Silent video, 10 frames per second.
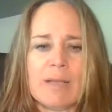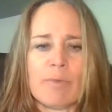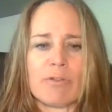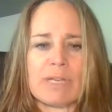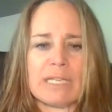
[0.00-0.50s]

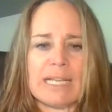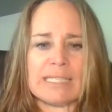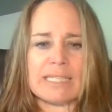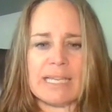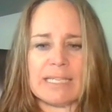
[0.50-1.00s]
but
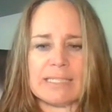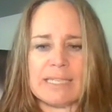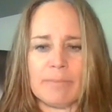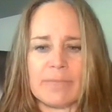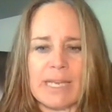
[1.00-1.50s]
realizing that
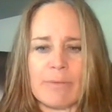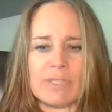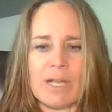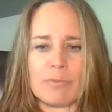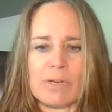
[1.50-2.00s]
uh, that I
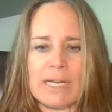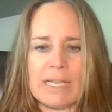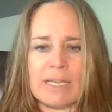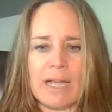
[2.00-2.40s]
was operating